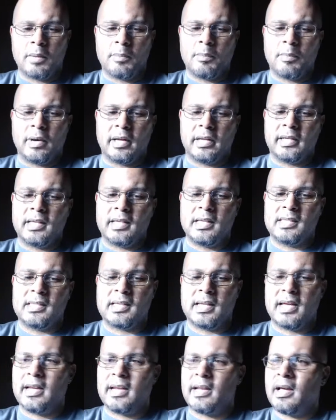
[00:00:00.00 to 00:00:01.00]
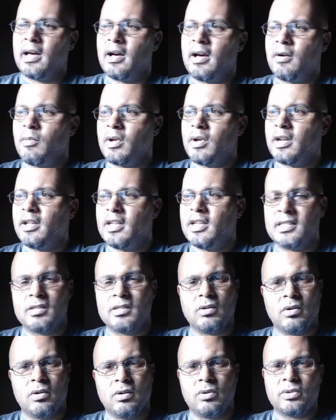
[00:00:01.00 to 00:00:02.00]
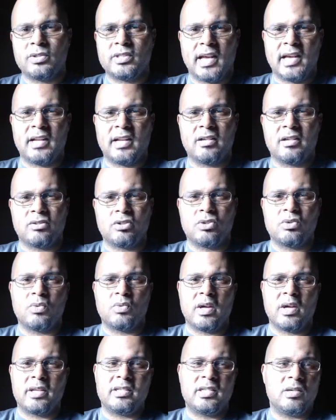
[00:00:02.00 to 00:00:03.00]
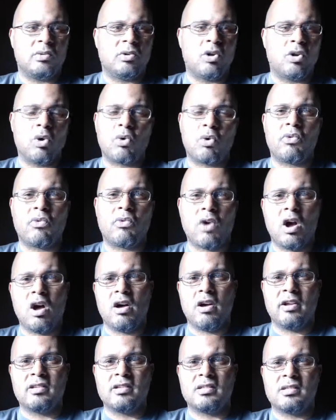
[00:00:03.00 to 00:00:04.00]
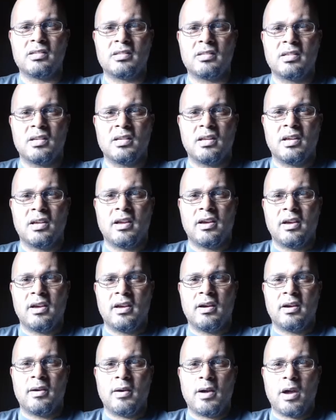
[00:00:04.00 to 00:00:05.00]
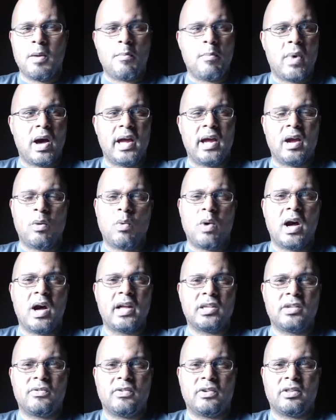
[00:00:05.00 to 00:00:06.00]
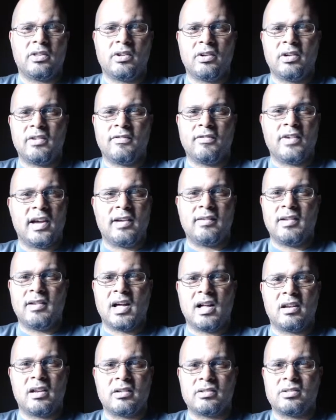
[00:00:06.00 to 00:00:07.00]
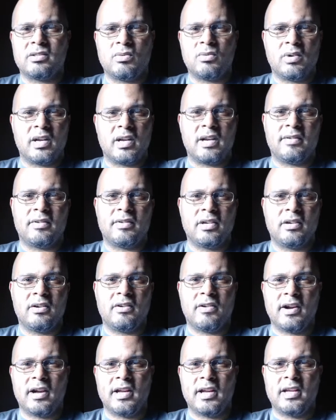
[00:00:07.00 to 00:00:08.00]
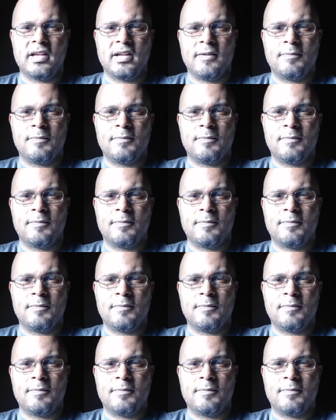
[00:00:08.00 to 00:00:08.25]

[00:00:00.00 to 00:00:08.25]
But he said one of his old side hustles was he would go to Ross and buy a watch for $35 or whatever, right?